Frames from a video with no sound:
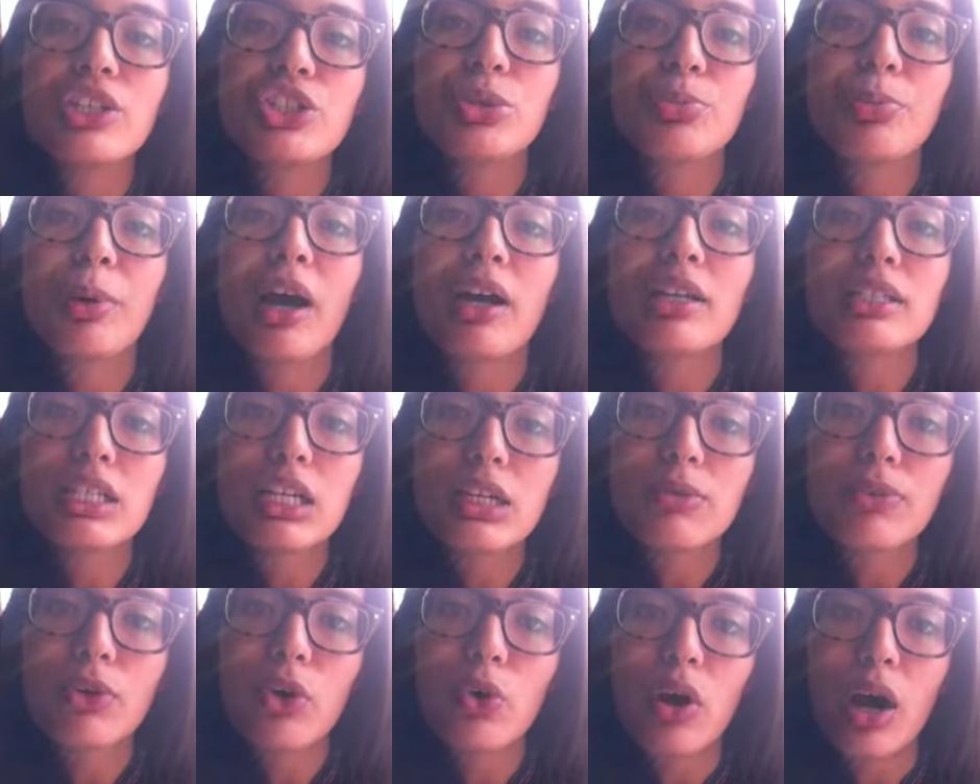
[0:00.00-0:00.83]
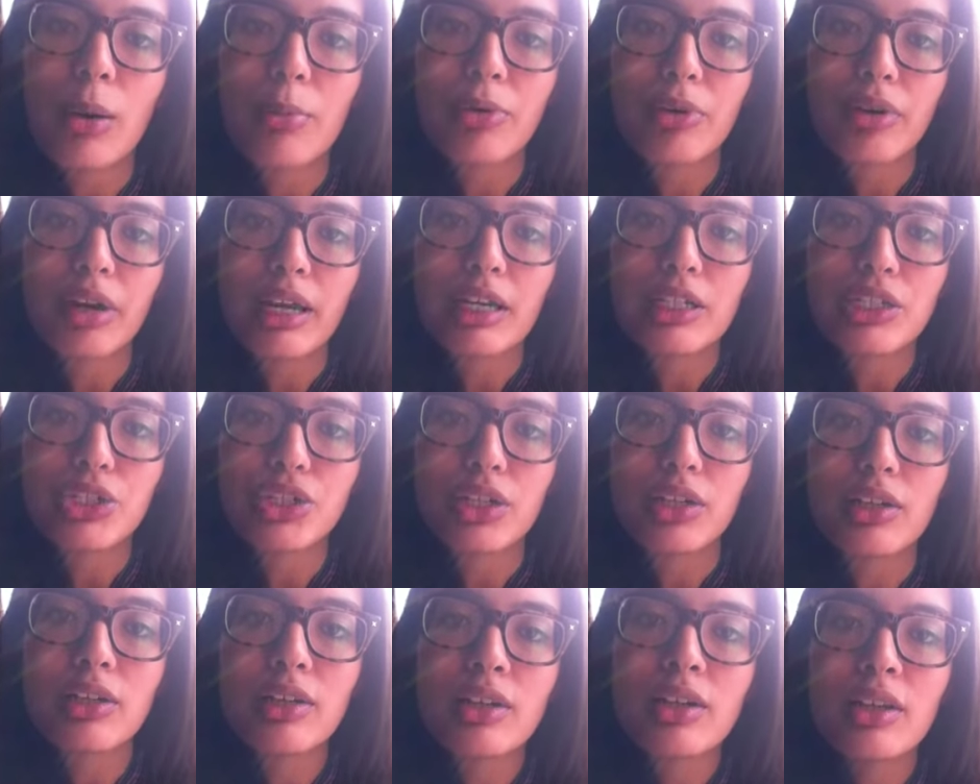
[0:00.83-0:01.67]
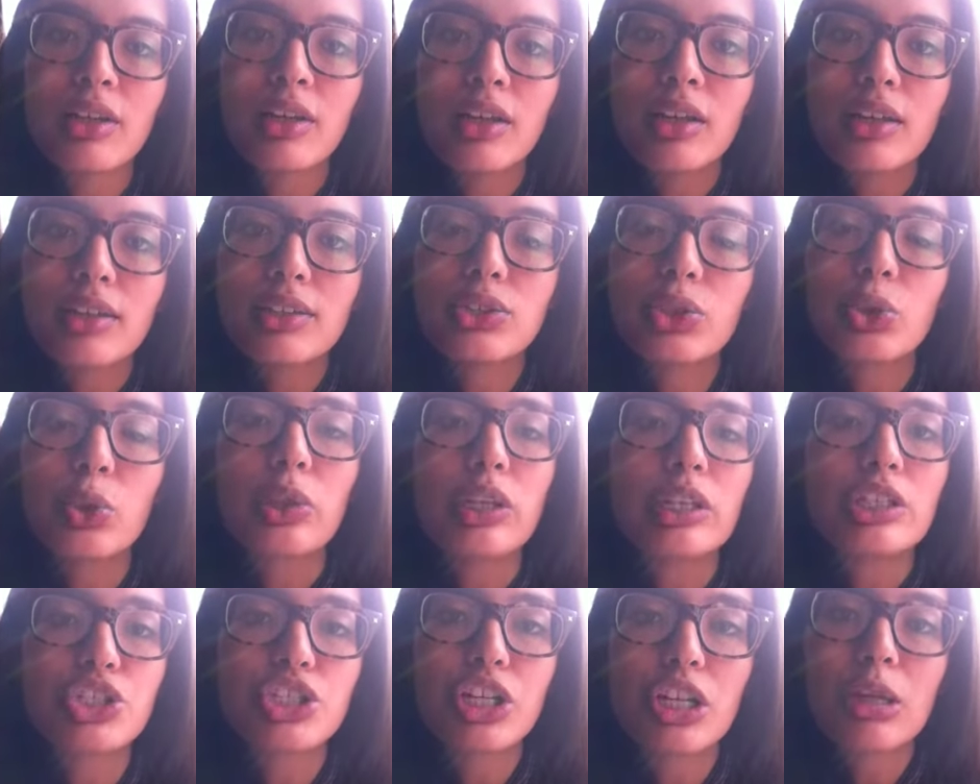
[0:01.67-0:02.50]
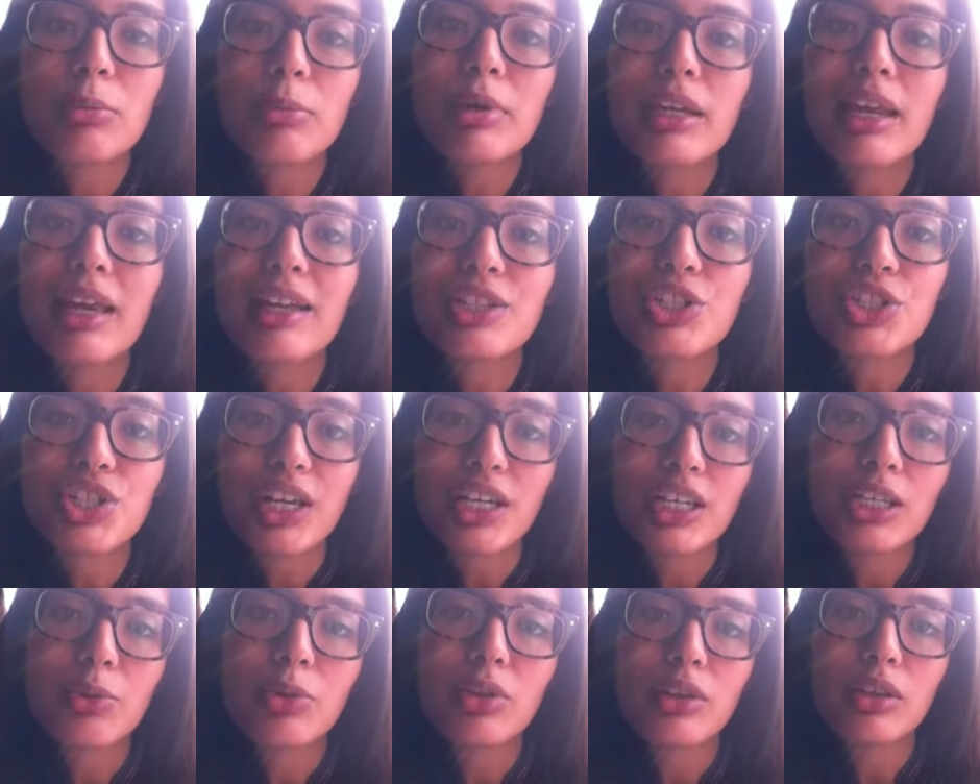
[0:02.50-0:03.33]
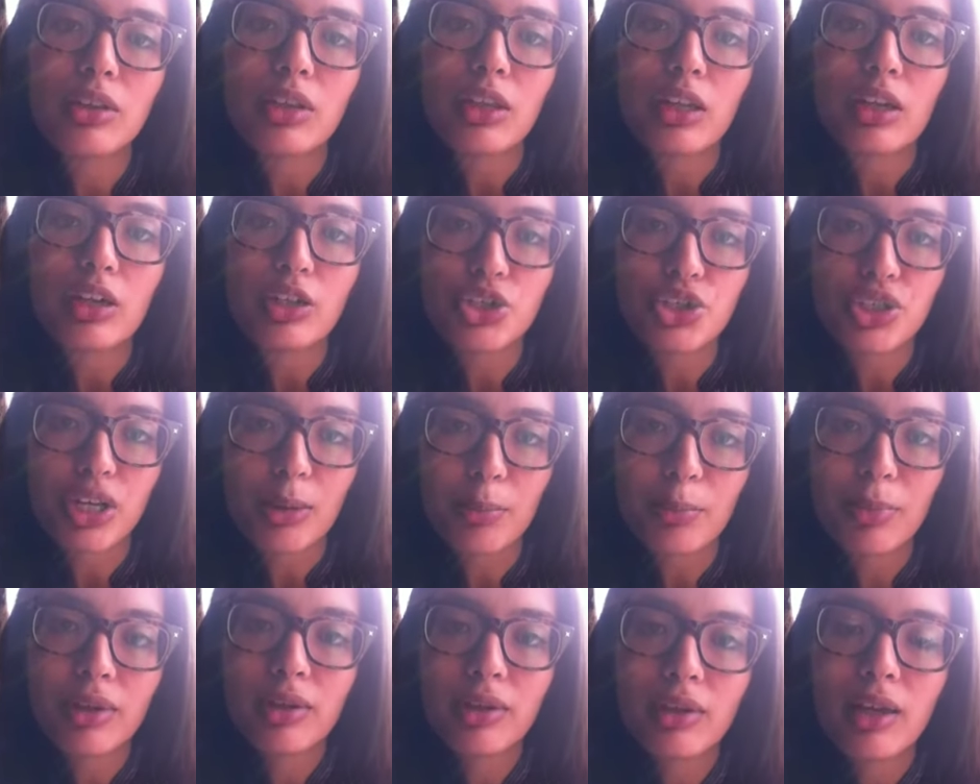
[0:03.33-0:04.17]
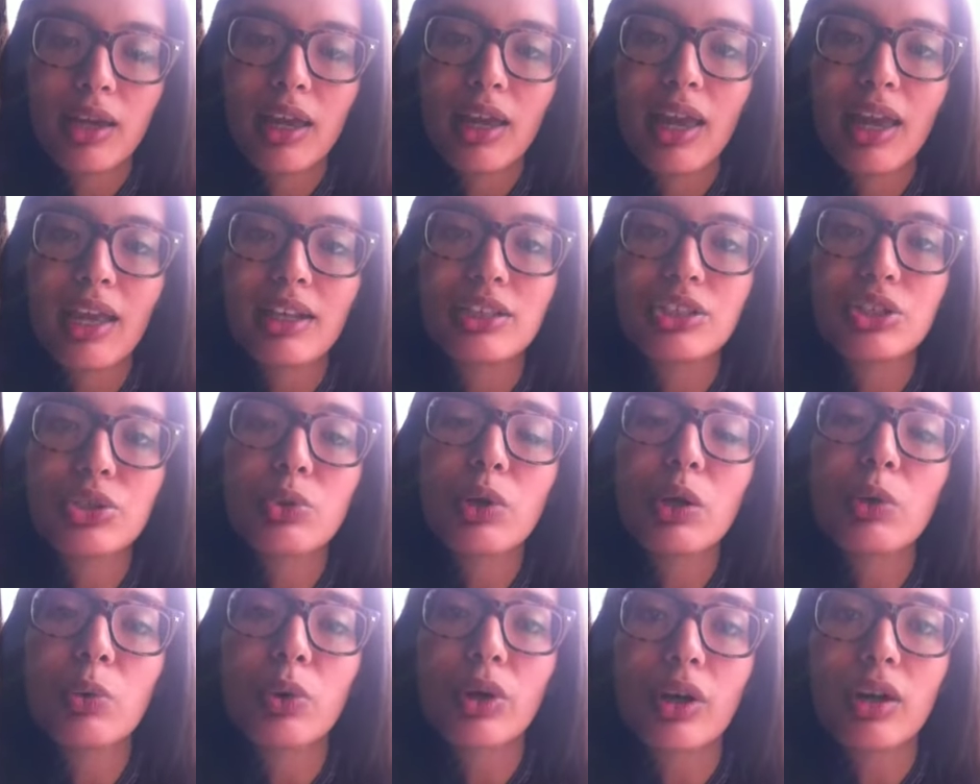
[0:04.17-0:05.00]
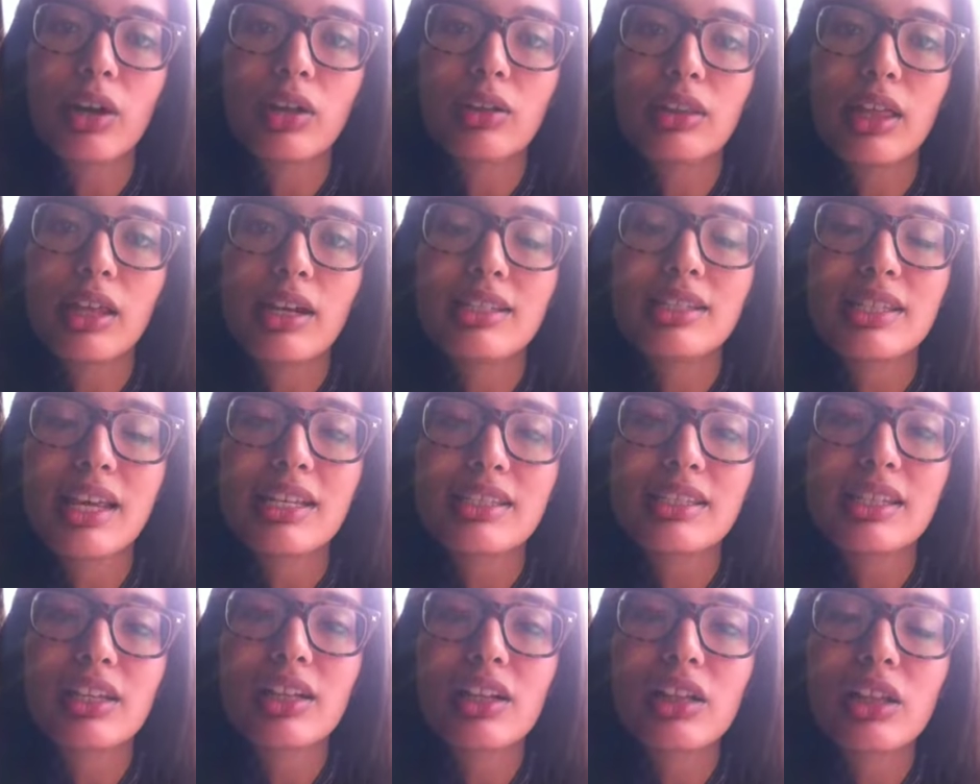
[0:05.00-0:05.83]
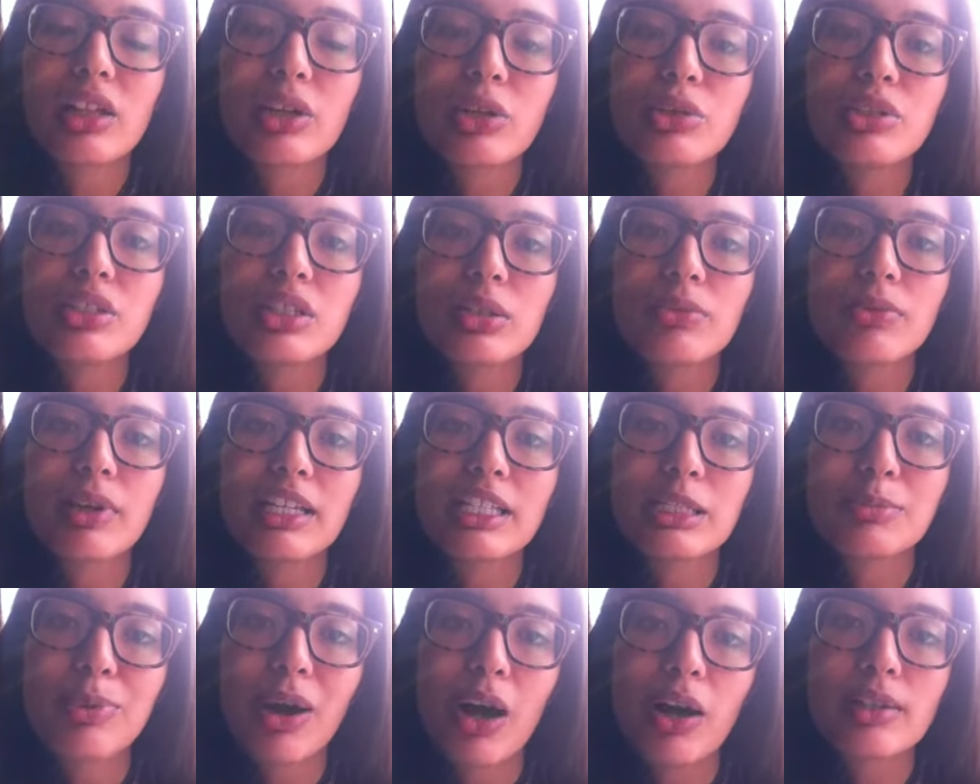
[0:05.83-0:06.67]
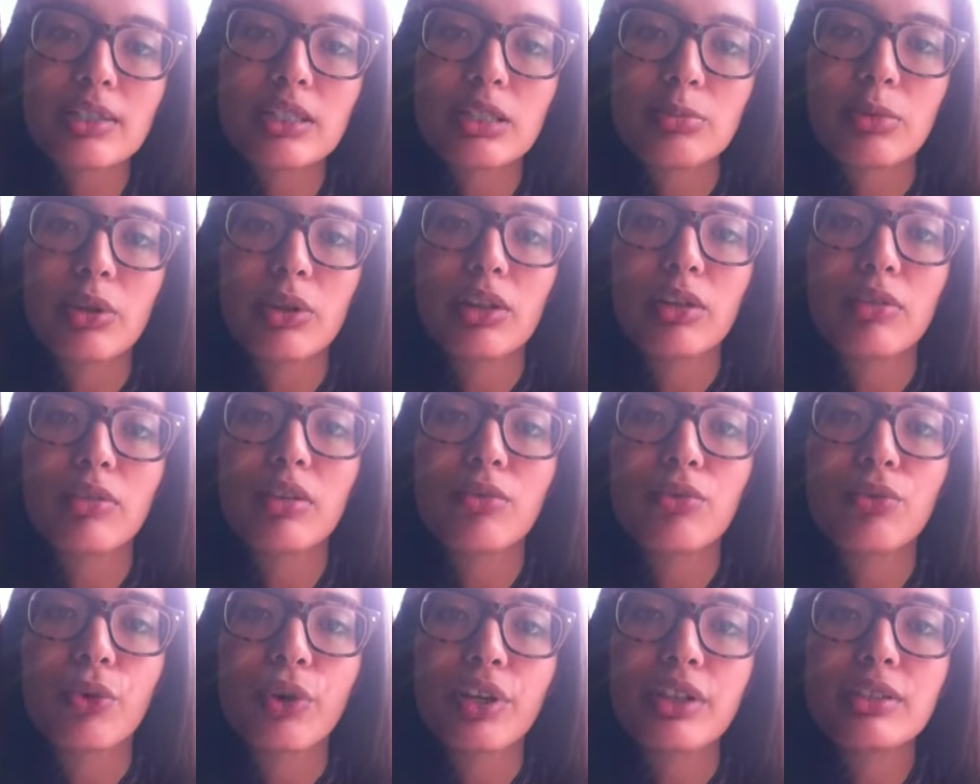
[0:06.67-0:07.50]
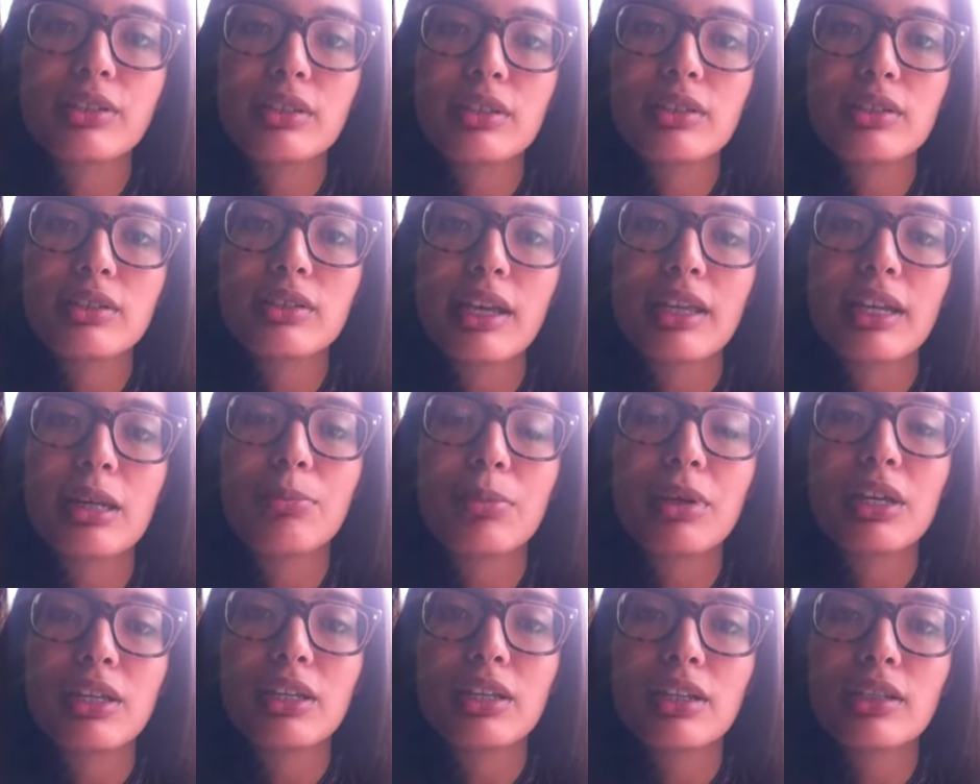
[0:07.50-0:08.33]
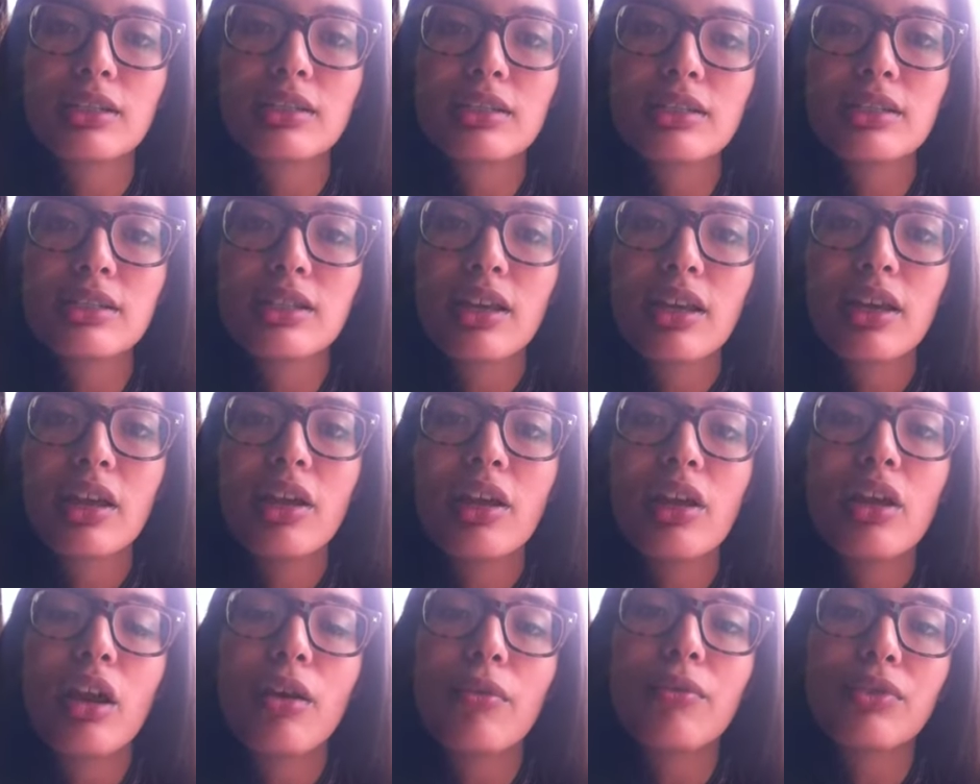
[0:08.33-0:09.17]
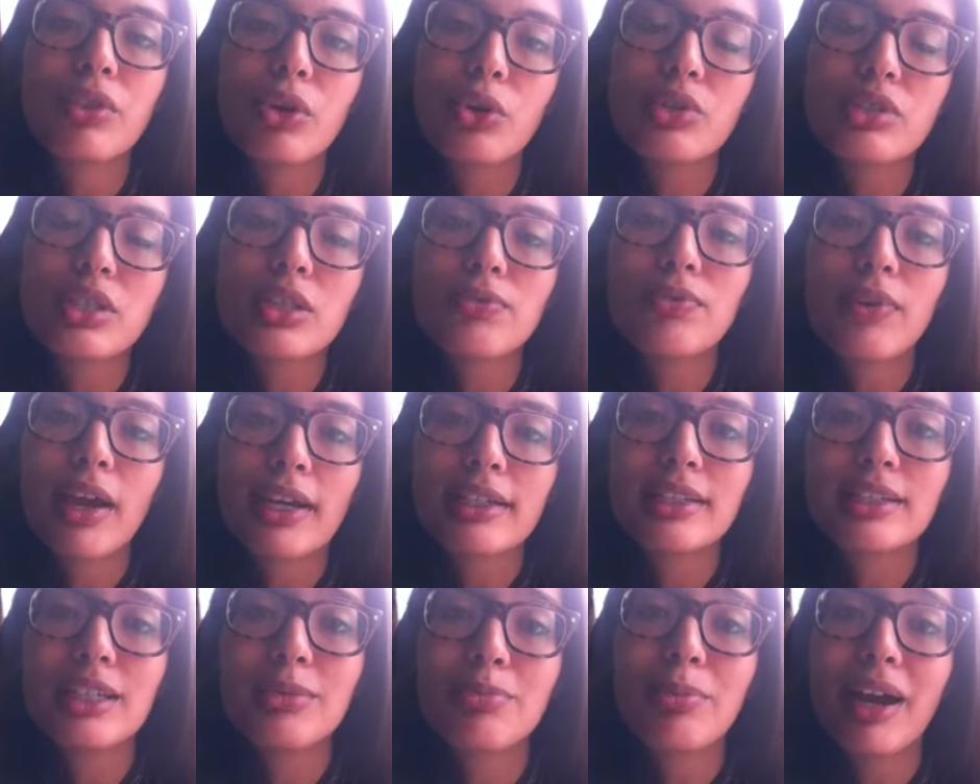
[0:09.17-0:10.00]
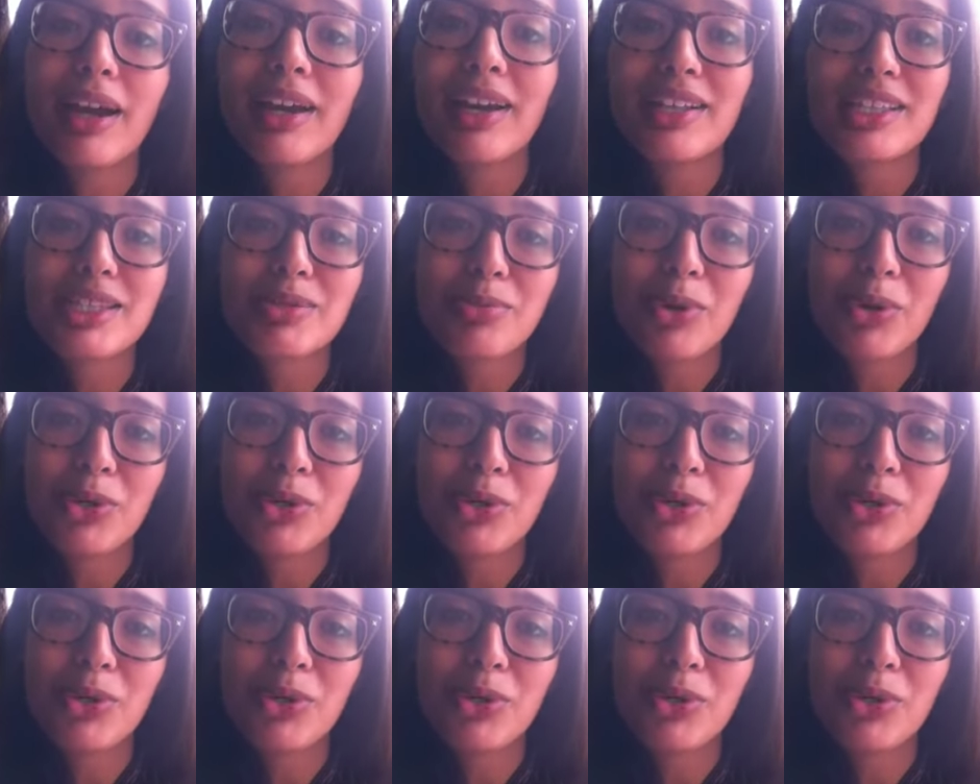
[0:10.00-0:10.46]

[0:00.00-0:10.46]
to positive cooperation, to legitimate and genuine leadership, and to a world that is as inclusive as possible of the voices and opinions of those affected by its